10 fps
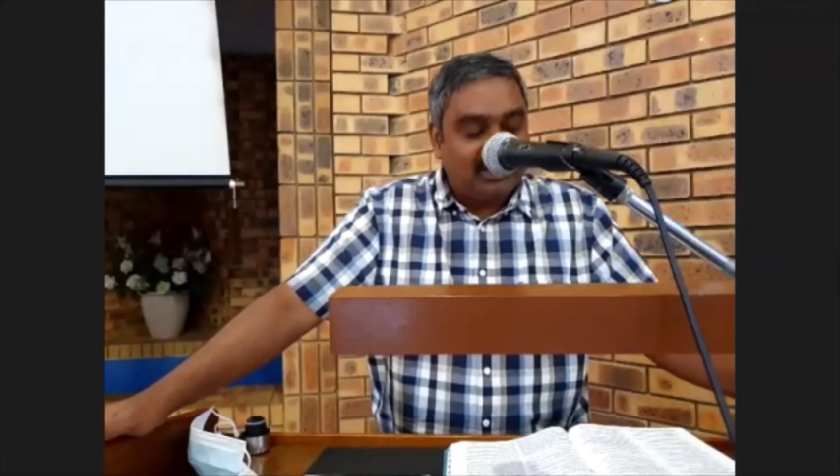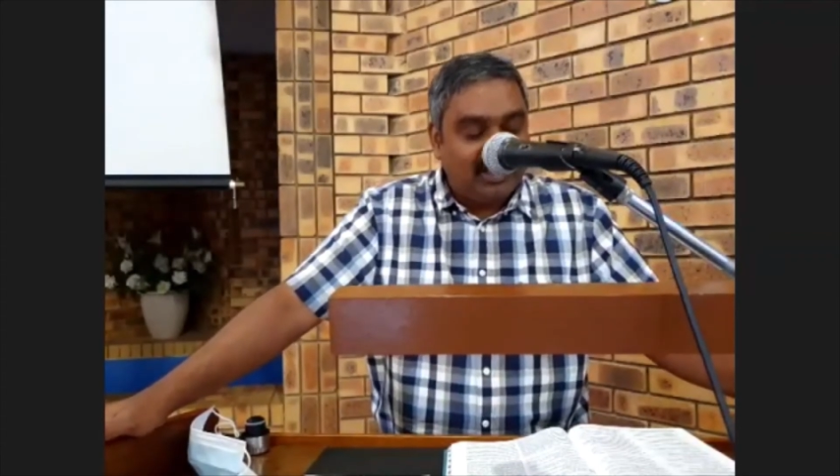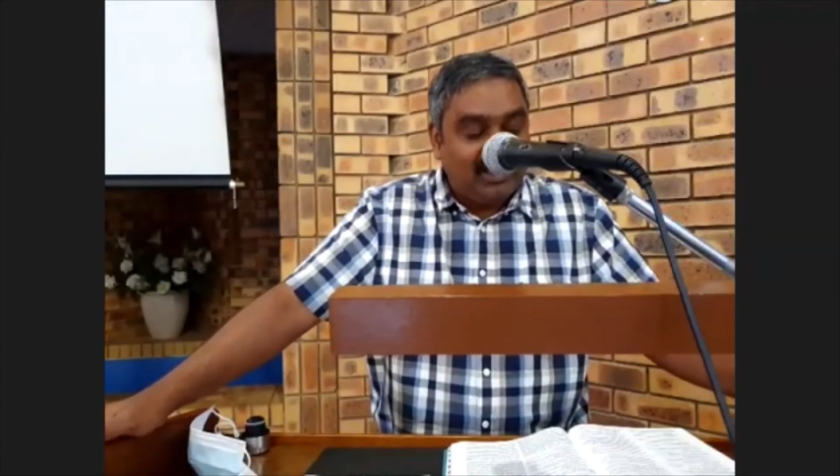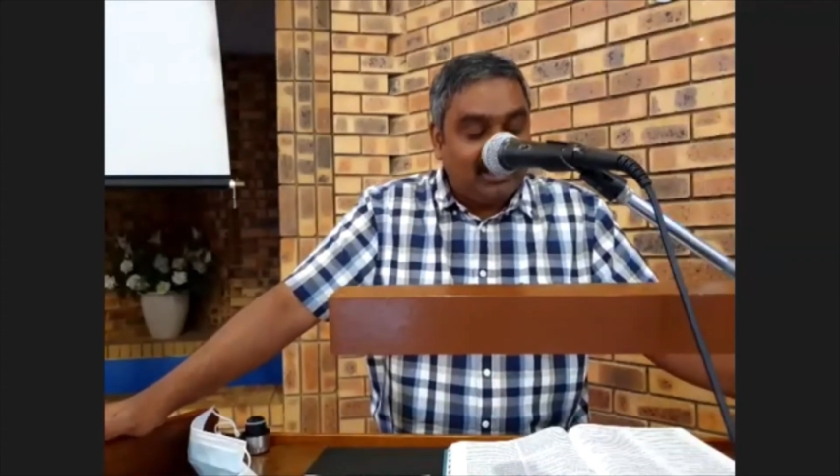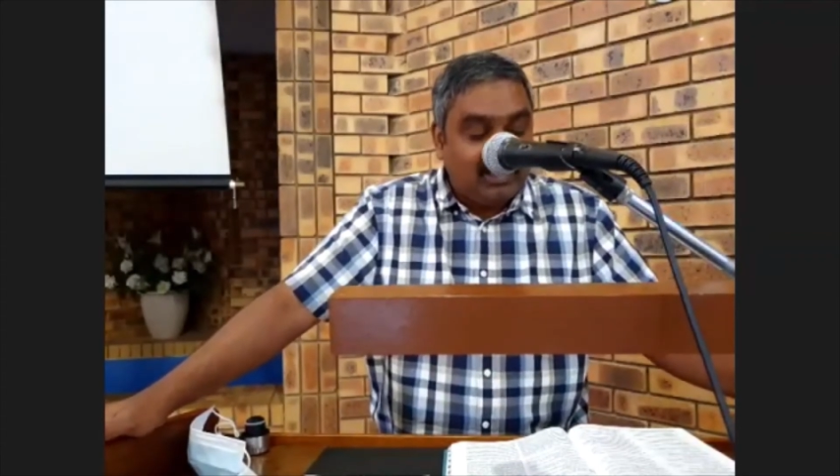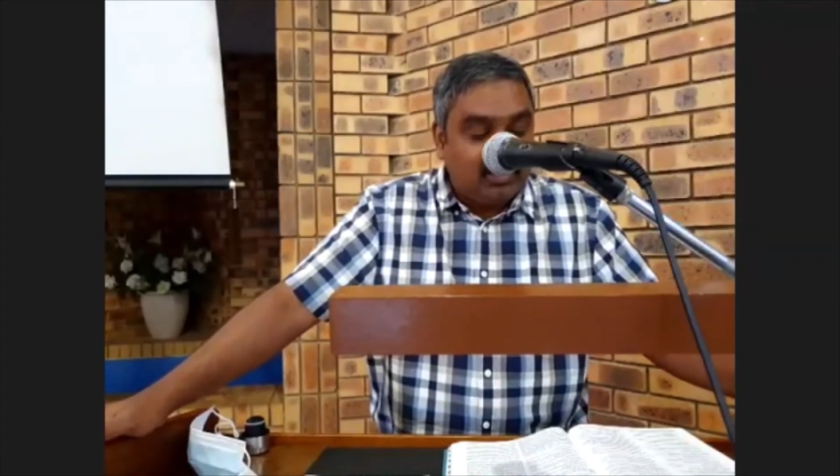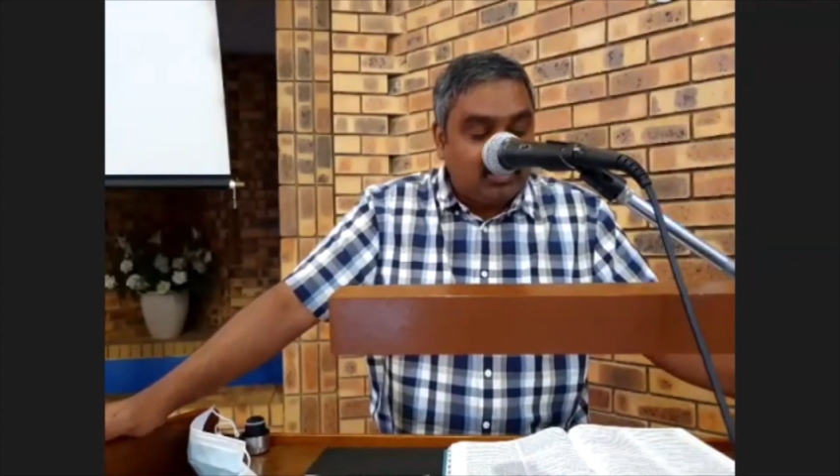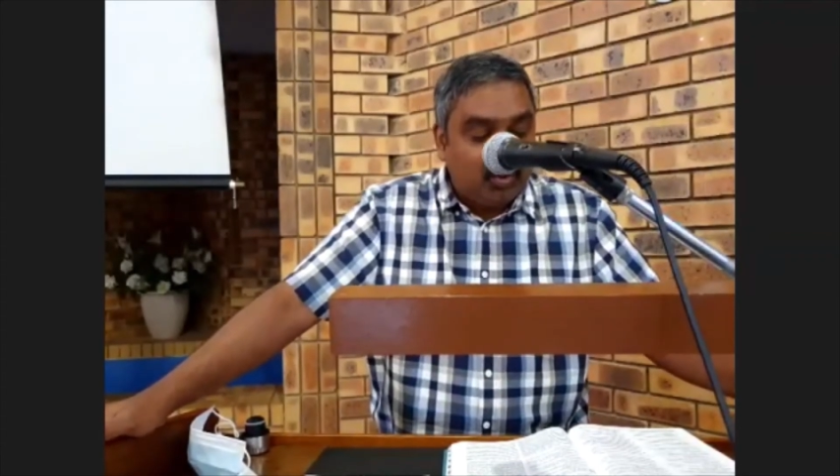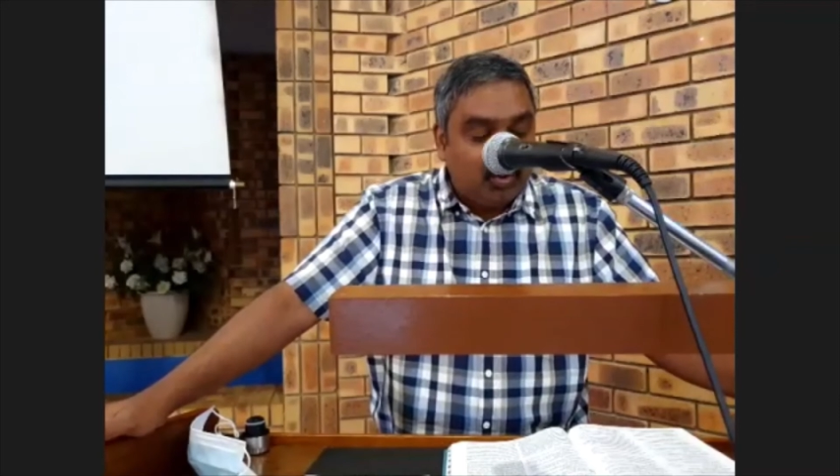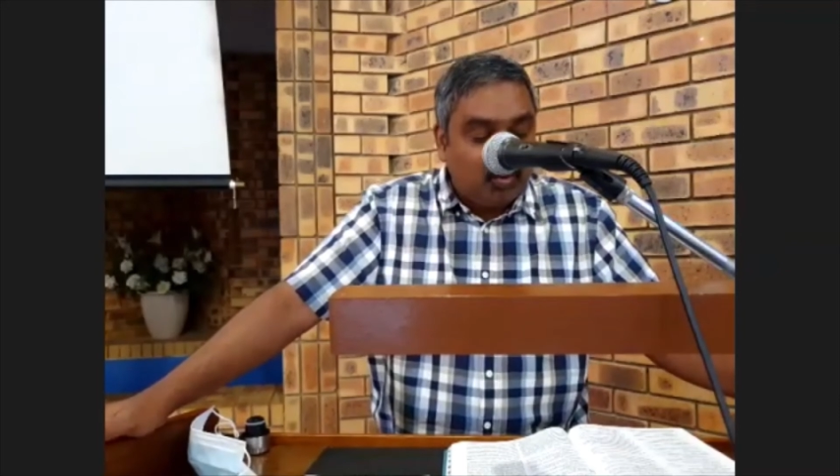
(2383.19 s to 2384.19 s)
there
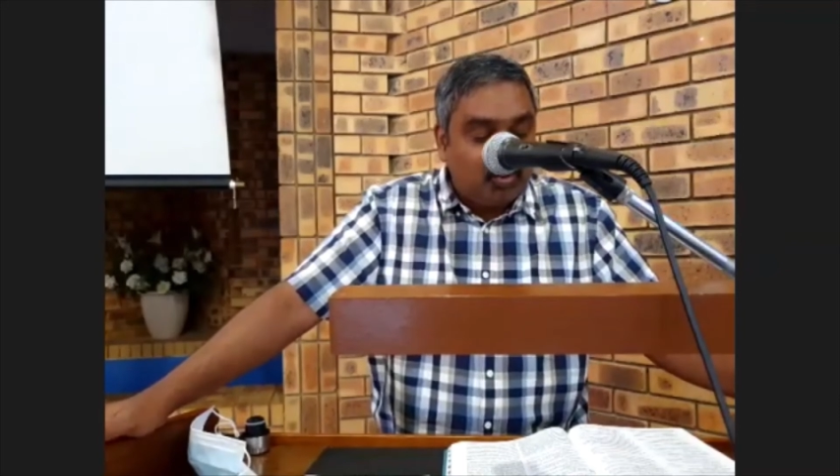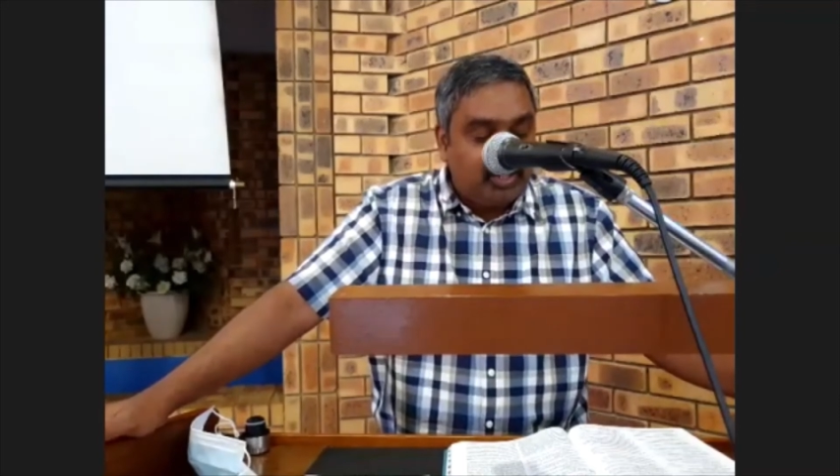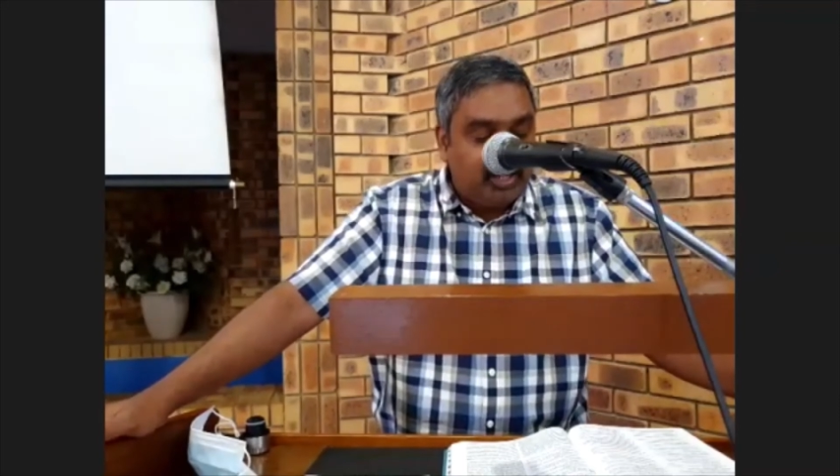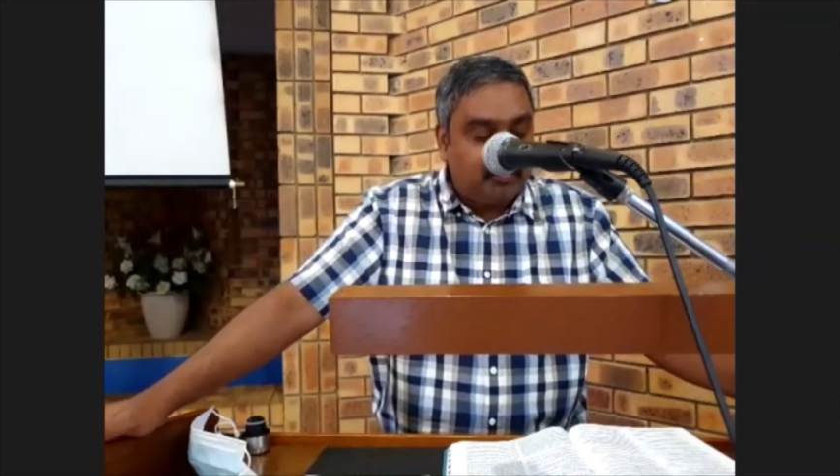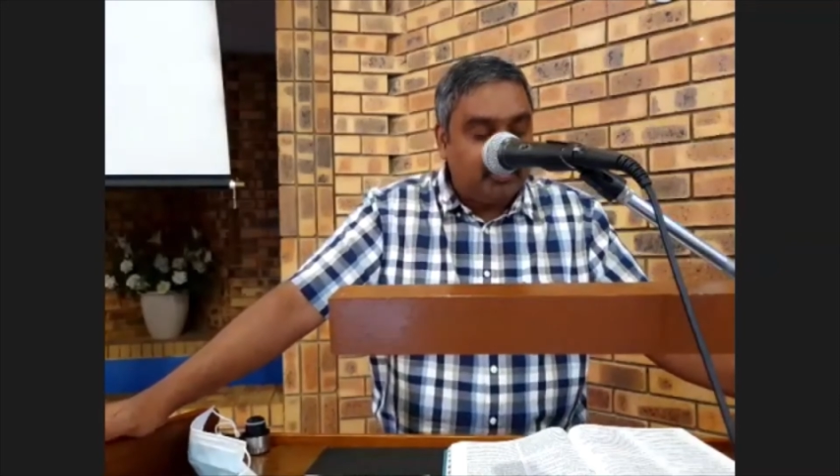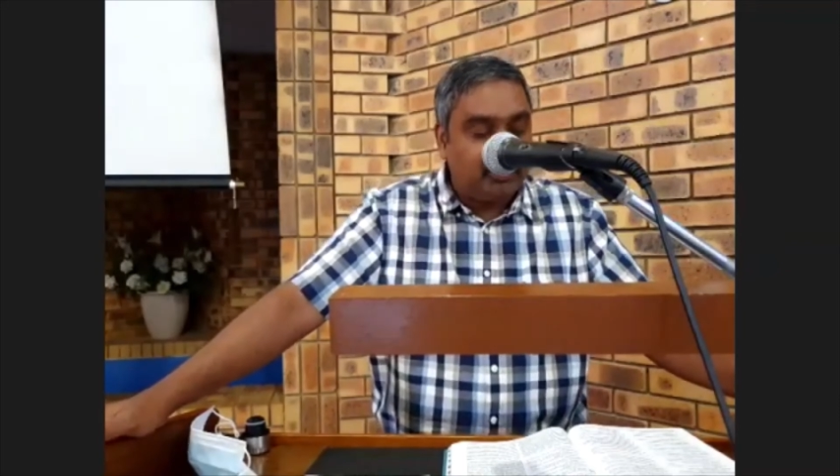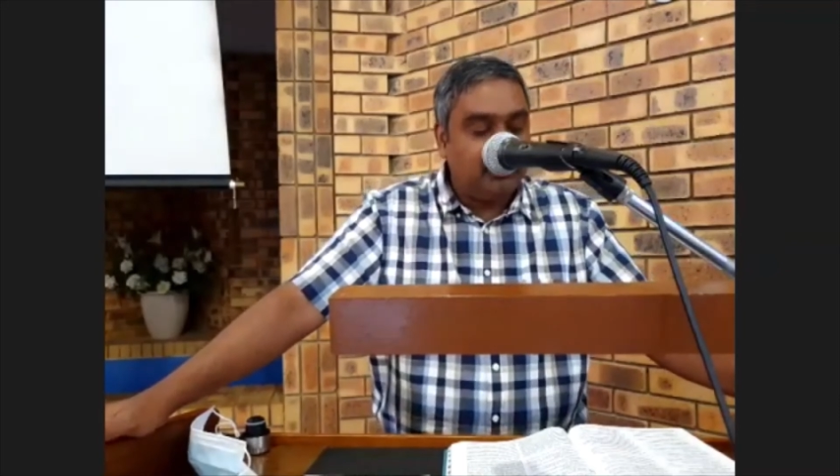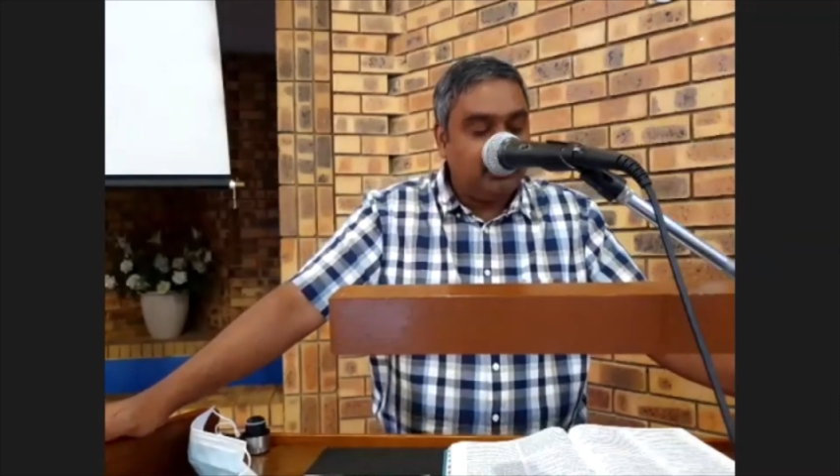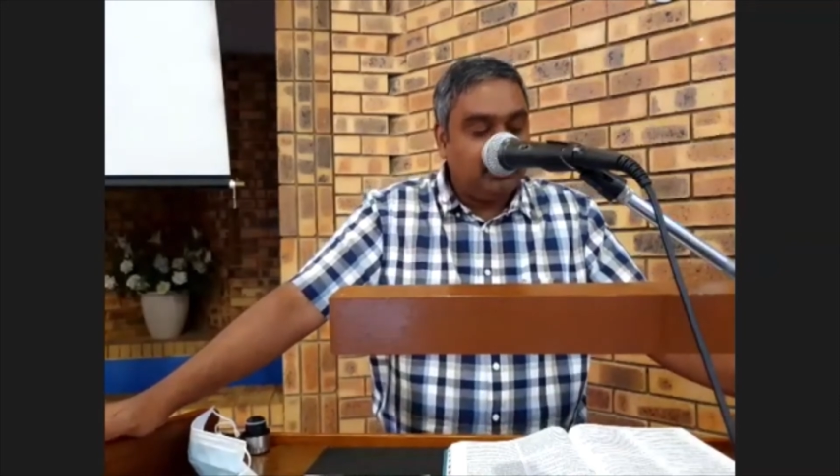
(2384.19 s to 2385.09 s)
is no shepherd.